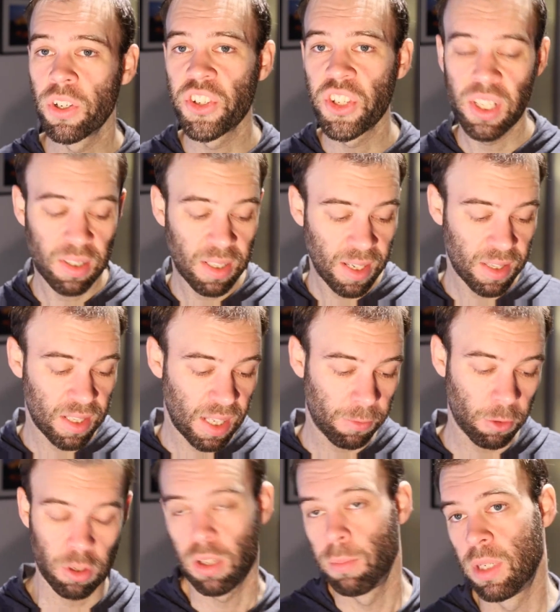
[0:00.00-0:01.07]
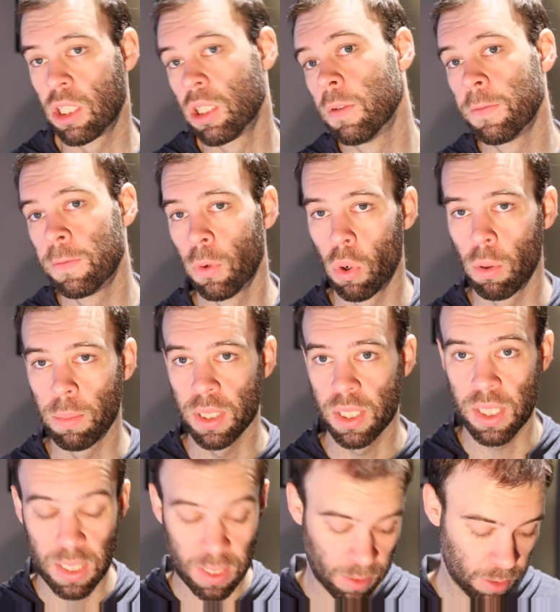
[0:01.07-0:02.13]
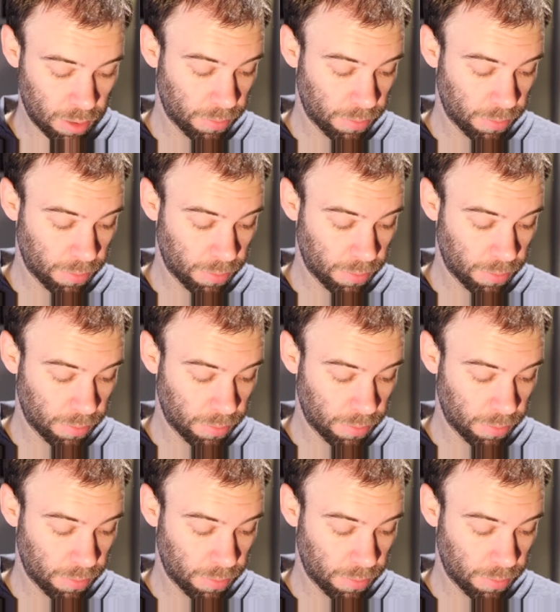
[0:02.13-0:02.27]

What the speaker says: seeing there that they've got a commission of 4%.